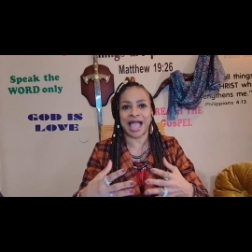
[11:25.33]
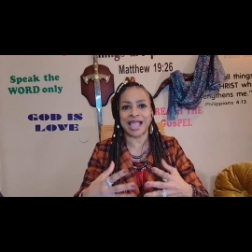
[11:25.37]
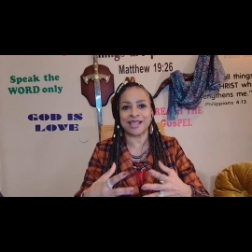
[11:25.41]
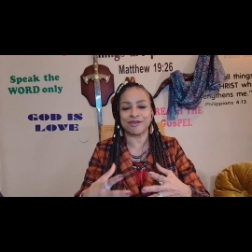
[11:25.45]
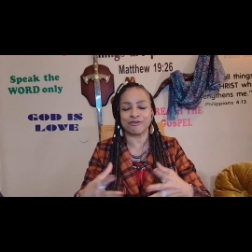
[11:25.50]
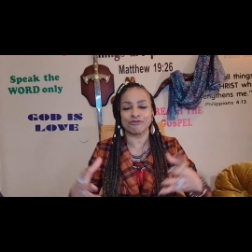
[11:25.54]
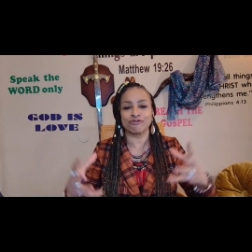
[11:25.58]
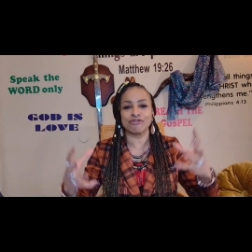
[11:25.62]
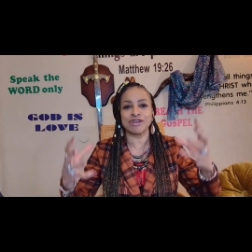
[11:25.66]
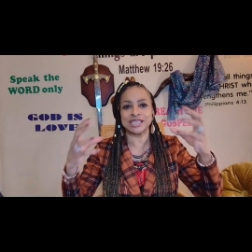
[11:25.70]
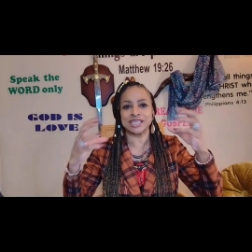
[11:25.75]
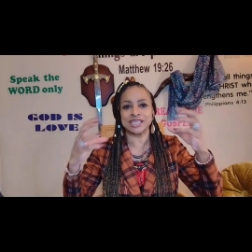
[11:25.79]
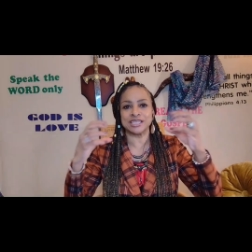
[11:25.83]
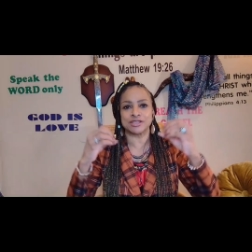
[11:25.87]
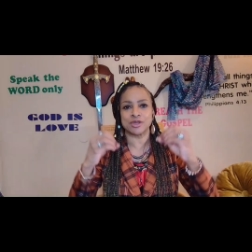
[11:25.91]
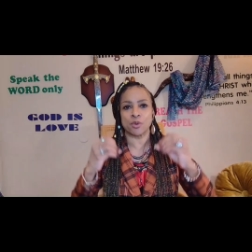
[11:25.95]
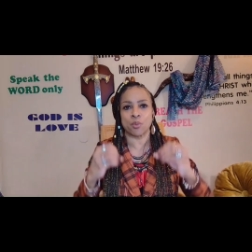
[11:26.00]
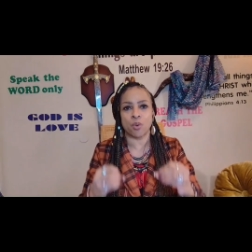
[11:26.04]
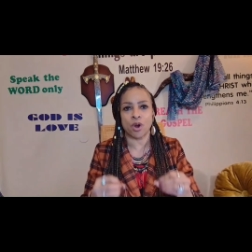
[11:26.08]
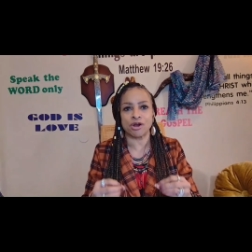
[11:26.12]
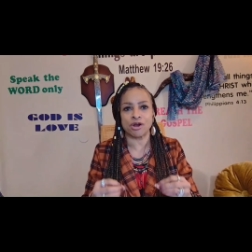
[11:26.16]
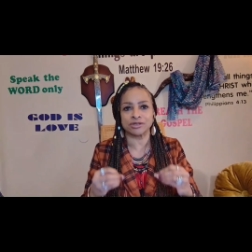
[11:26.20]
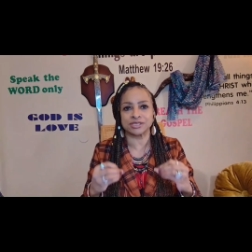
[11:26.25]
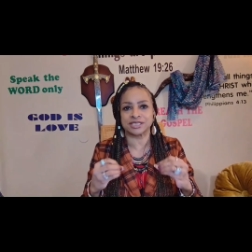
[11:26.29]
Like, really,
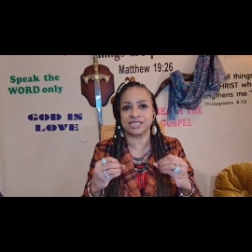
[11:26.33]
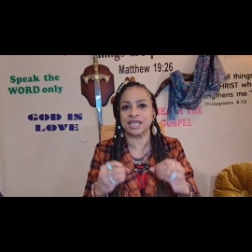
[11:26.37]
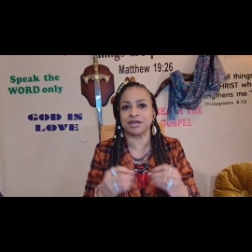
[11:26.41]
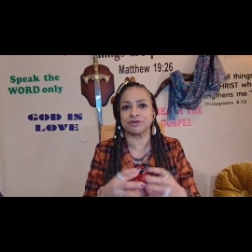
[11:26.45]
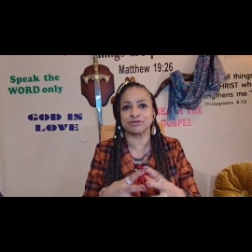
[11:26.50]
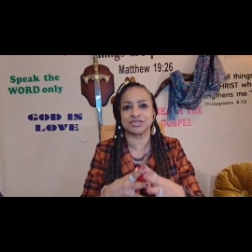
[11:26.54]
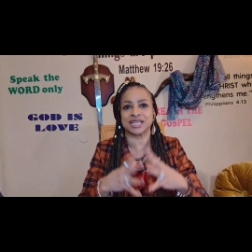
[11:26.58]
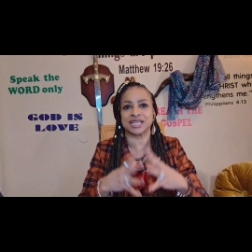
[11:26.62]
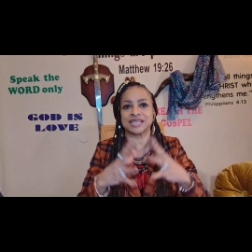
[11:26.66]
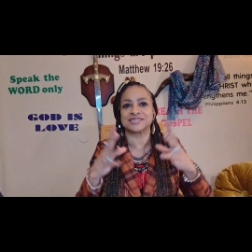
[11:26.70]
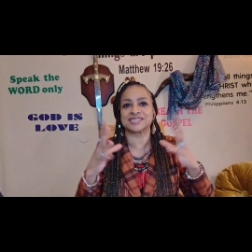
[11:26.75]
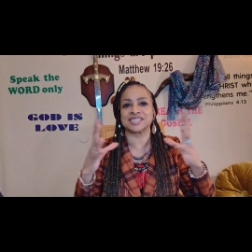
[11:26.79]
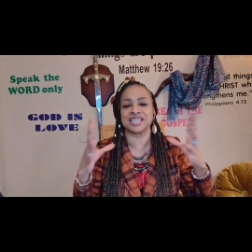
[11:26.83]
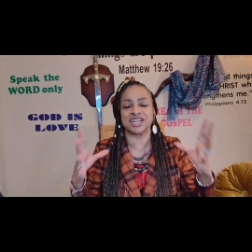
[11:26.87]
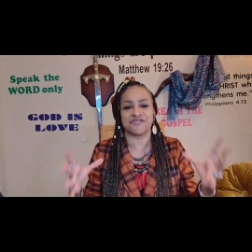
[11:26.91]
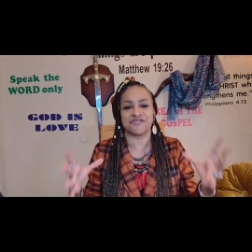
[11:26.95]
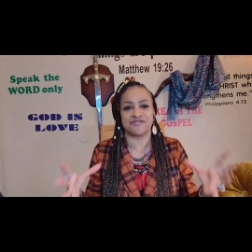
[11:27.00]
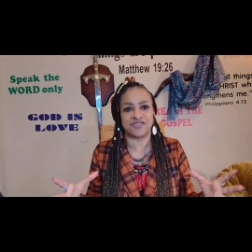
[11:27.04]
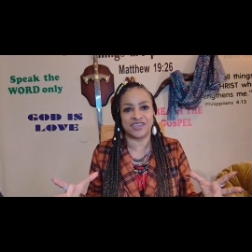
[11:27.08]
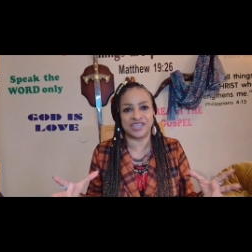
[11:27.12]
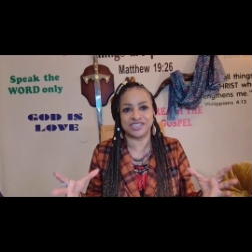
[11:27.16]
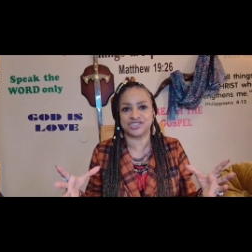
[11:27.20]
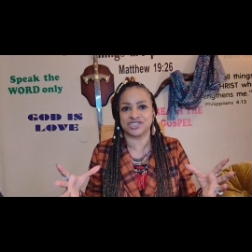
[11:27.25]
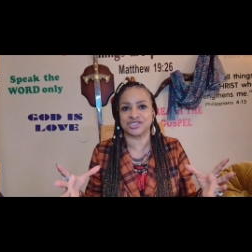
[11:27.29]
the word tells us in
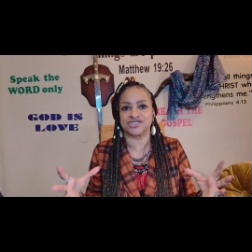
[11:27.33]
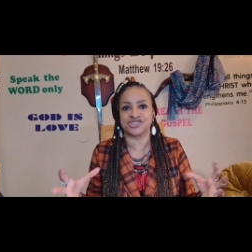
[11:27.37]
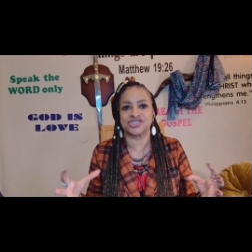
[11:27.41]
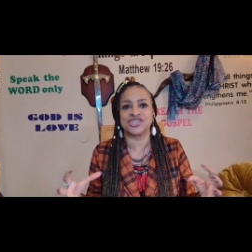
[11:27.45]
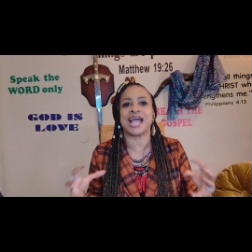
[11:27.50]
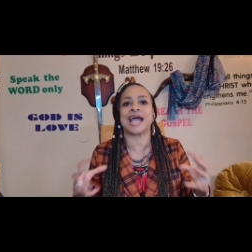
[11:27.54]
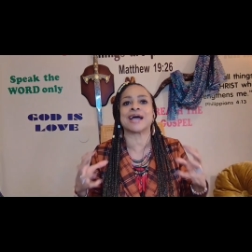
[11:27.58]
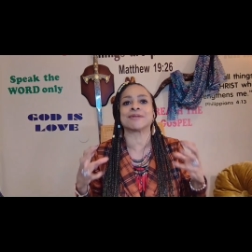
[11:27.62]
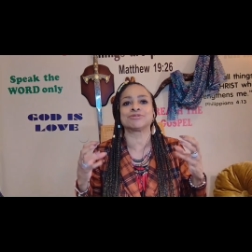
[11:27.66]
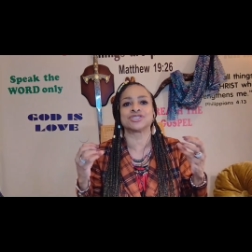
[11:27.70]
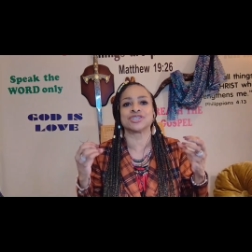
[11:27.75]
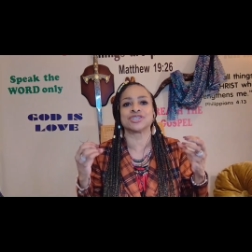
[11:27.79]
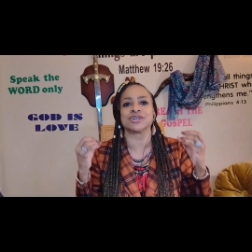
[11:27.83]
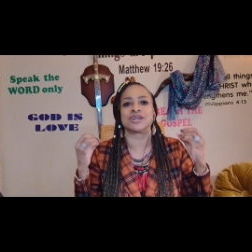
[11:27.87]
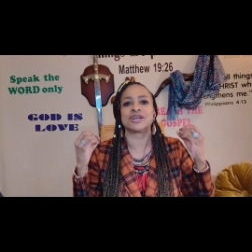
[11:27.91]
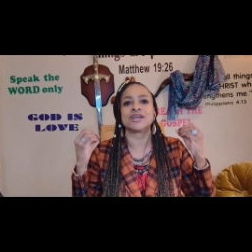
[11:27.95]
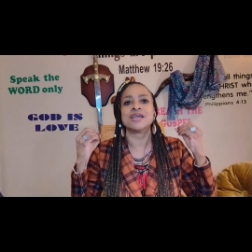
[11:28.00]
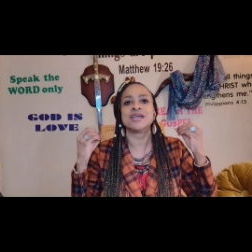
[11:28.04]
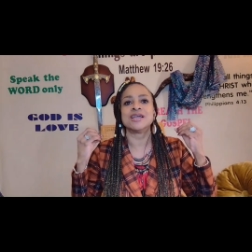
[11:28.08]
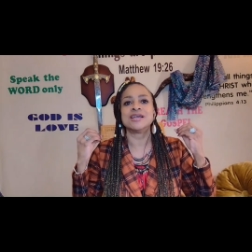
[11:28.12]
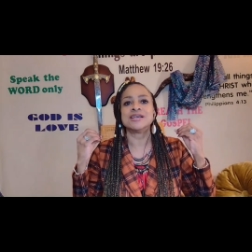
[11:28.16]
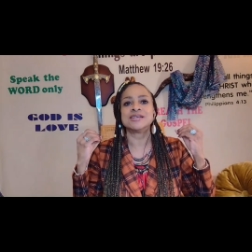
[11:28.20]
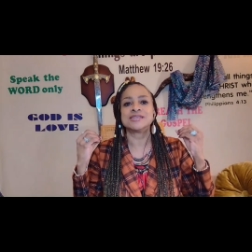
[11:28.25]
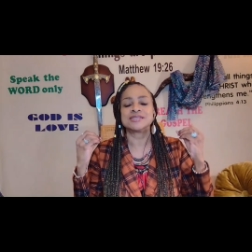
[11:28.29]
Ephesians
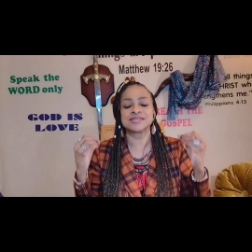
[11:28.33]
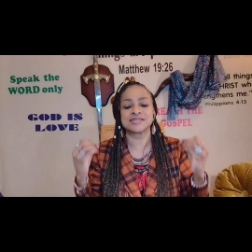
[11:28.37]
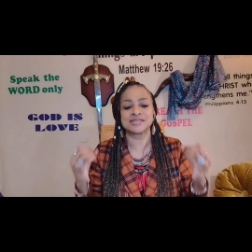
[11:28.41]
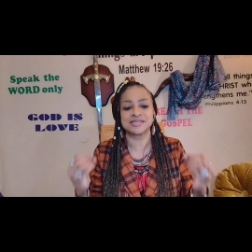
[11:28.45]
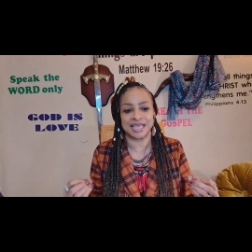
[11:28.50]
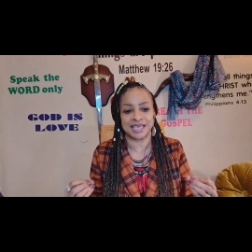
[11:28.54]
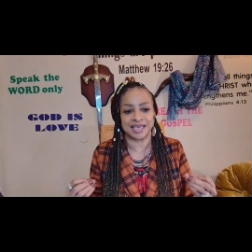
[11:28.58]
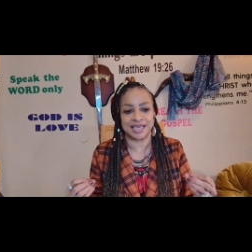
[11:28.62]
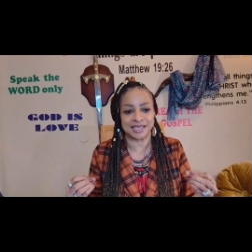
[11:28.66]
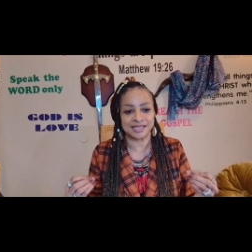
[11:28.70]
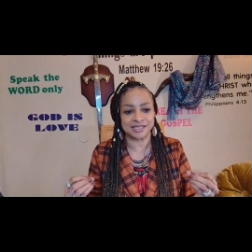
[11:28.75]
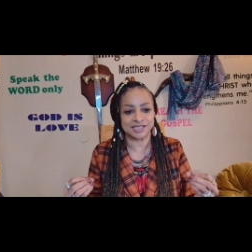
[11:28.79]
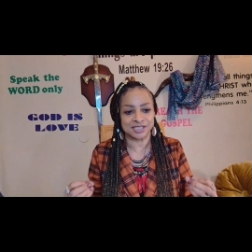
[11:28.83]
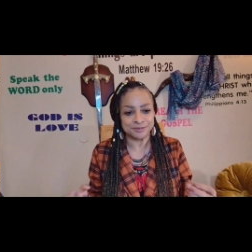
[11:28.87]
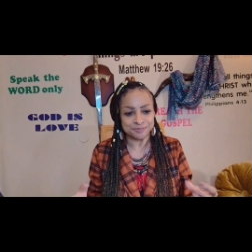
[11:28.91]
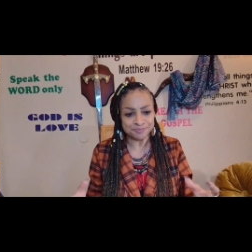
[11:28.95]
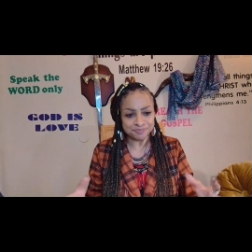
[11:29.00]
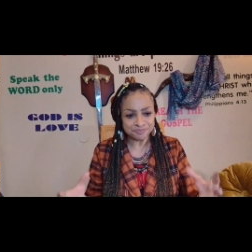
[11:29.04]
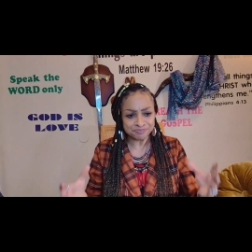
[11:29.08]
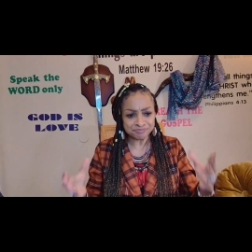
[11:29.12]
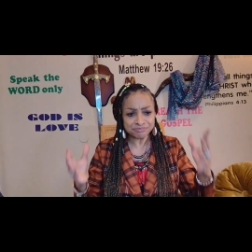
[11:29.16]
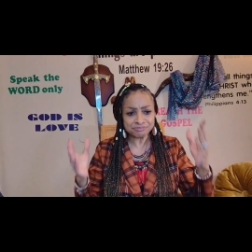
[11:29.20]
chapter 6,